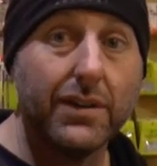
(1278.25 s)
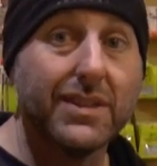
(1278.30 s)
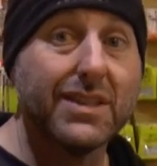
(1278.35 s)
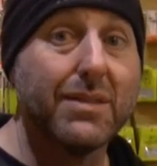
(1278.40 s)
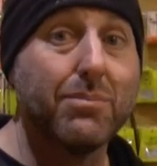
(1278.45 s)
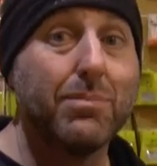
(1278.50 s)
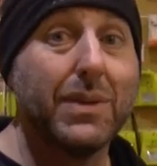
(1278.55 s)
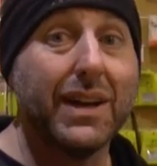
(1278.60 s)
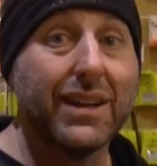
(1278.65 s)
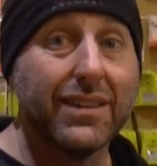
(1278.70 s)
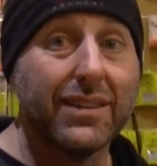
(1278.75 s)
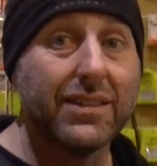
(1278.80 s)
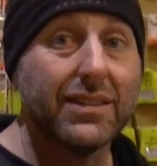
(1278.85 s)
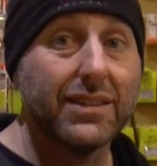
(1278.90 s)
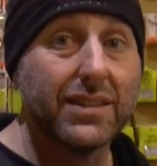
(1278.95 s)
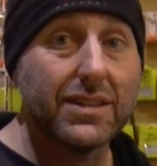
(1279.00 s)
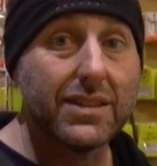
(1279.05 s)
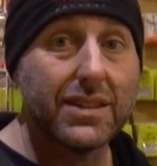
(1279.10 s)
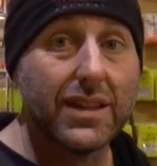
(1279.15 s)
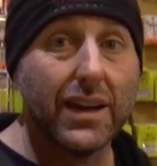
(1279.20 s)
Is it better than
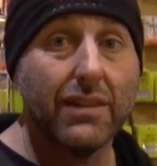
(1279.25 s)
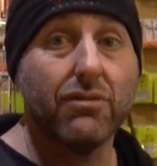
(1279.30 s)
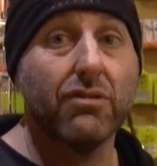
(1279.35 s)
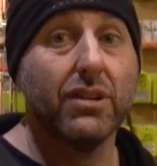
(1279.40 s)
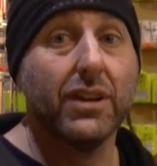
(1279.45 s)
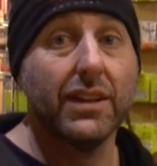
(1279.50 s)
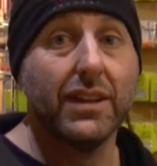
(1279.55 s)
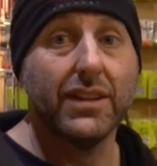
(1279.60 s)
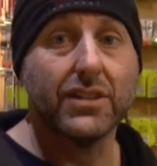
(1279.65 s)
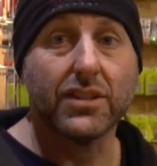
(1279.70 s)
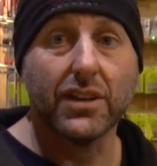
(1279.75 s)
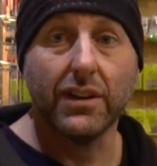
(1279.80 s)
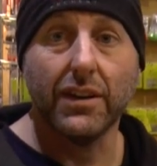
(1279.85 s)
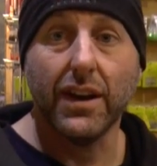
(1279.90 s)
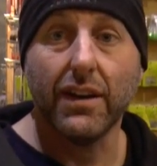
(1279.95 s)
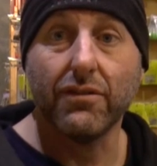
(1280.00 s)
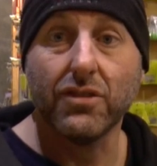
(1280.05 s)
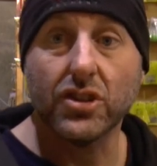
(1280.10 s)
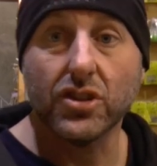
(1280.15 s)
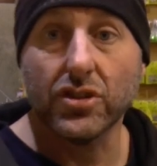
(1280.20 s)
the Discovery? Let's go and
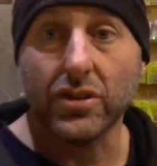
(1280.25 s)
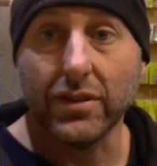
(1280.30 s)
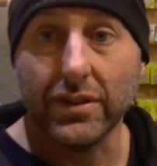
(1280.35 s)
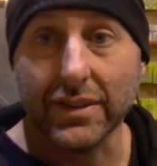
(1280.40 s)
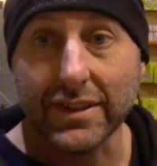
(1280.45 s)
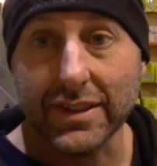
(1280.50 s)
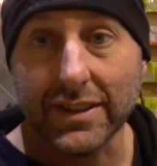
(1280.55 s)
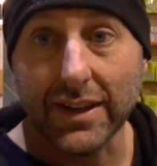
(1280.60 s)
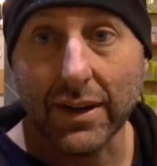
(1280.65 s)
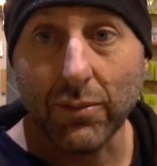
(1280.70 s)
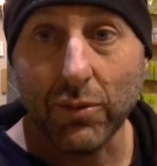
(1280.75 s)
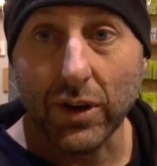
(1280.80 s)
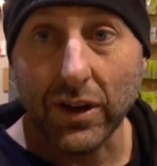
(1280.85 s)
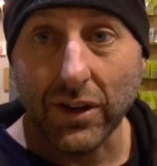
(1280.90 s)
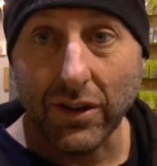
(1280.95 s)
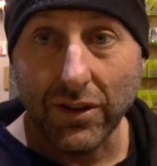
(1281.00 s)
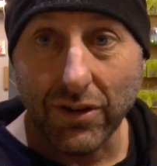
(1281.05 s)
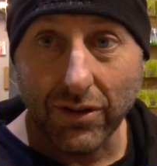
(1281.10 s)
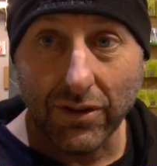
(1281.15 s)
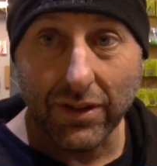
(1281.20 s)
have a shot and see what
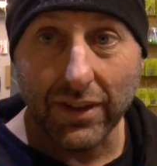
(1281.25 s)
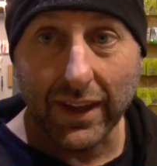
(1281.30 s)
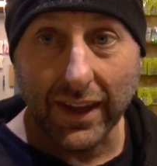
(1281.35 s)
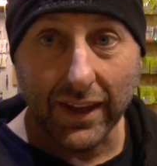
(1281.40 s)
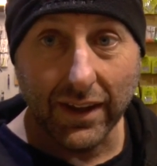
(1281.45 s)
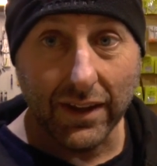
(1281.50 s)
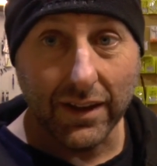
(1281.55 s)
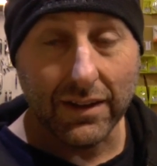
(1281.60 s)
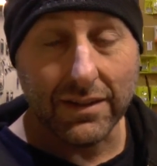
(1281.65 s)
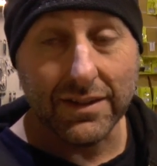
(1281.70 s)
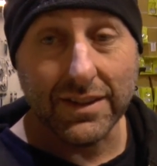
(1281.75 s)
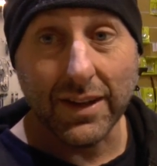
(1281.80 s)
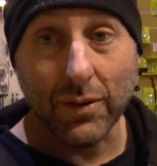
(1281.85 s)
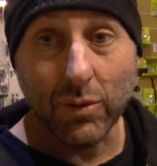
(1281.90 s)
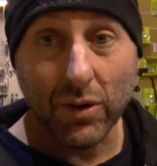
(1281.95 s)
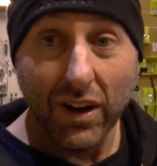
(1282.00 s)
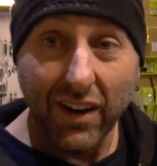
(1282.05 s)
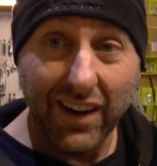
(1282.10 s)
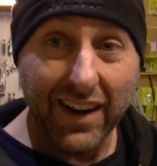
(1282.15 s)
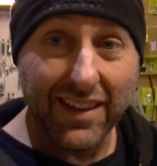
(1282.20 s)
you think and see
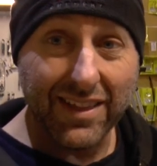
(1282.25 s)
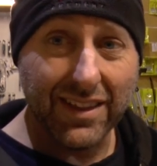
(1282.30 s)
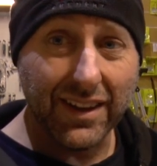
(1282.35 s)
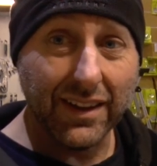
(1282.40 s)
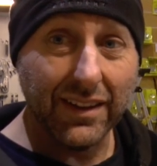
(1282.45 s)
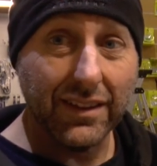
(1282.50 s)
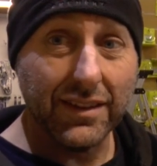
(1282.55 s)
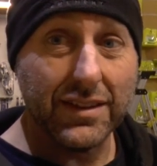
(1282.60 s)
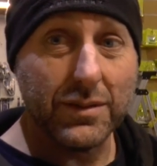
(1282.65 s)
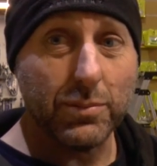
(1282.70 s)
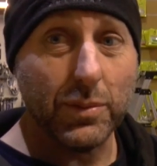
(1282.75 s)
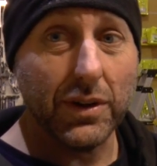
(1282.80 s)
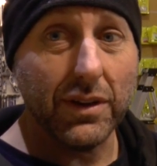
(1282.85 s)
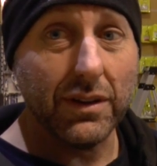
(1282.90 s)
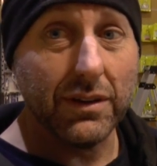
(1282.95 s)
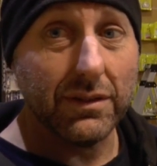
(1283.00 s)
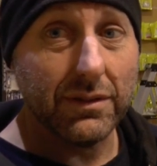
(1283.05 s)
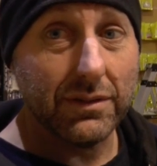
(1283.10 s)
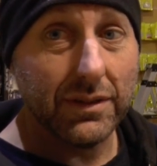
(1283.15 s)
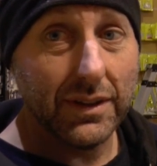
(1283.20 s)
what I think this
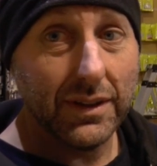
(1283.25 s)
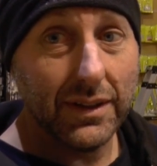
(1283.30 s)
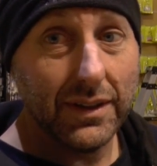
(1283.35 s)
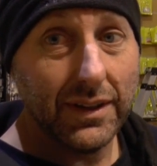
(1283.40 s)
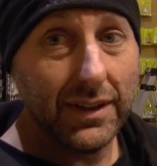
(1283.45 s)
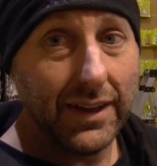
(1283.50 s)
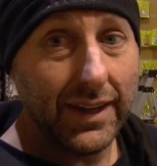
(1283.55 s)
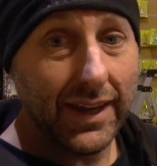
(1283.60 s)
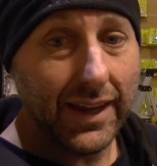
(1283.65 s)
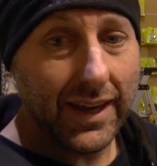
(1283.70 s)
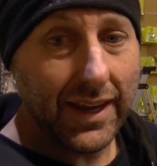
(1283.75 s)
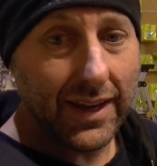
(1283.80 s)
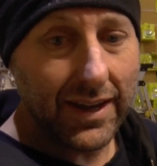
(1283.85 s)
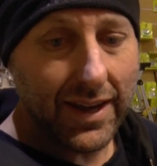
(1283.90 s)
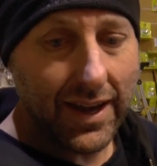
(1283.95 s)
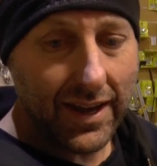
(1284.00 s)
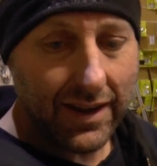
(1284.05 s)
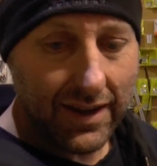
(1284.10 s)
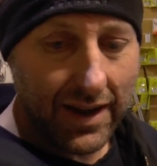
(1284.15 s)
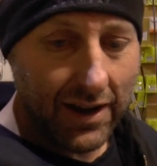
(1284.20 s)
bow,
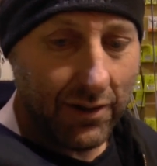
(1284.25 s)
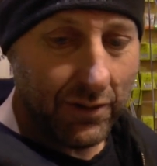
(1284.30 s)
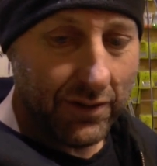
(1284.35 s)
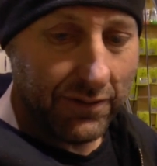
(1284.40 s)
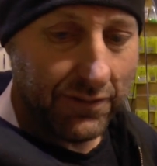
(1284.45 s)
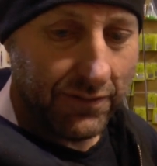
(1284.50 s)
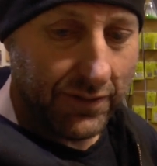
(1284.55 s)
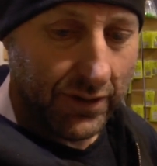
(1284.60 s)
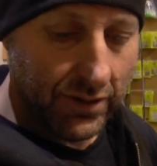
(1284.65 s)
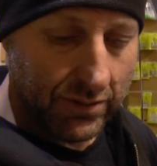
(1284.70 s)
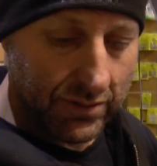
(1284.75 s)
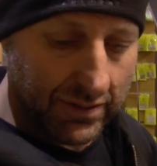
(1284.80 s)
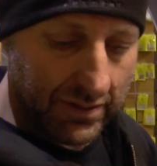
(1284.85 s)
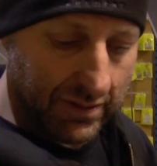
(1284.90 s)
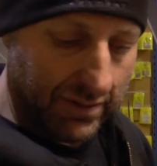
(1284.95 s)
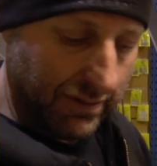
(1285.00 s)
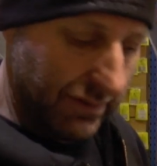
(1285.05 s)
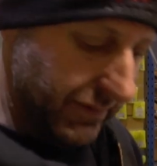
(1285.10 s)
how it feels.